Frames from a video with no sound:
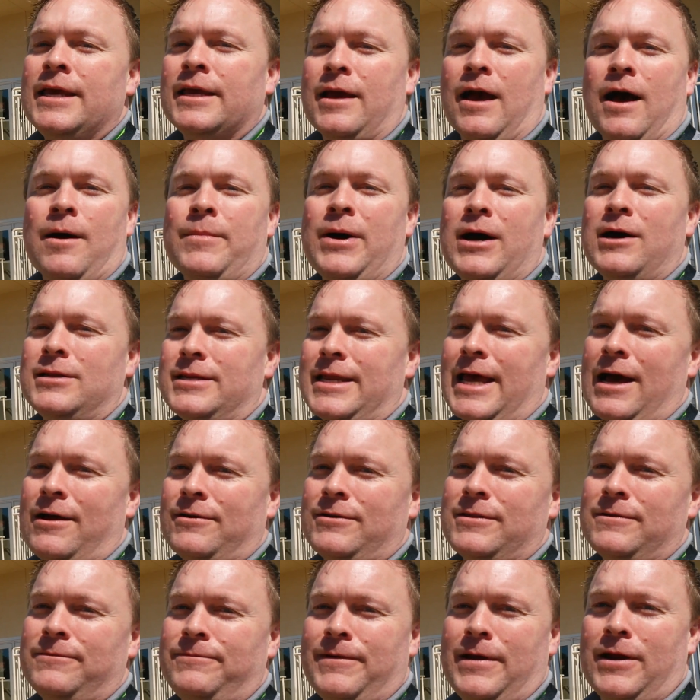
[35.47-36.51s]
come on down
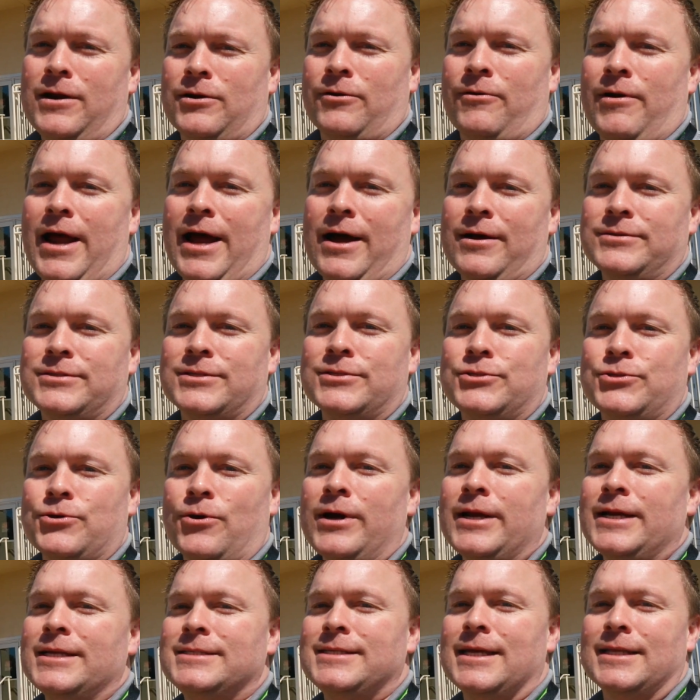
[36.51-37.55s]
to the fairgrounds and
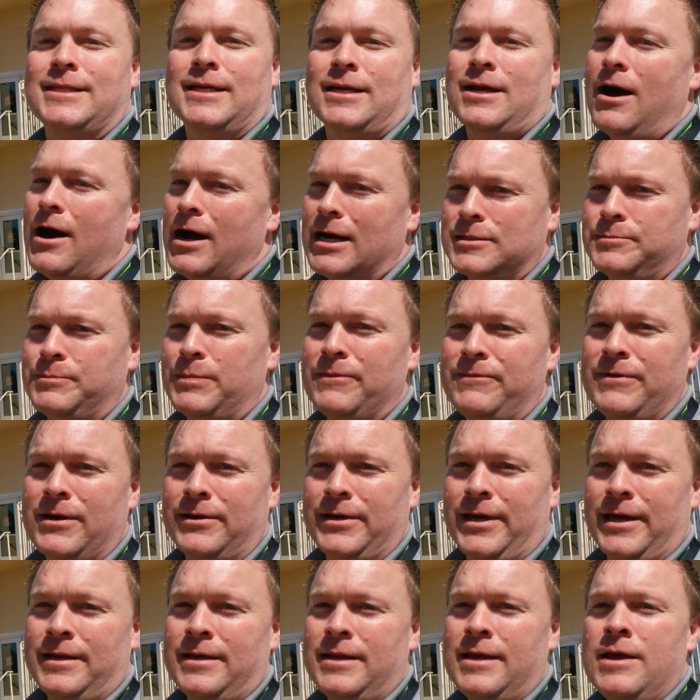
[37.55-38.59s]
join us at the Cox
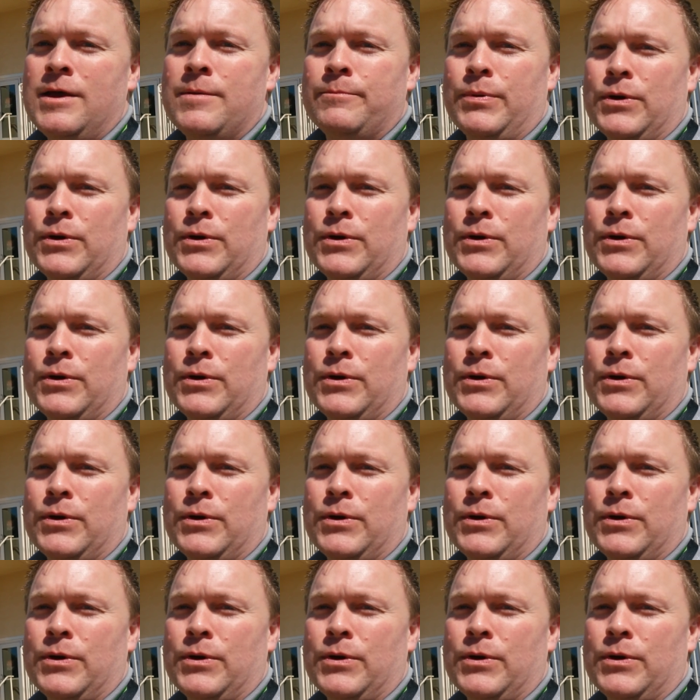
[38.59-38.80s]
Pavilion,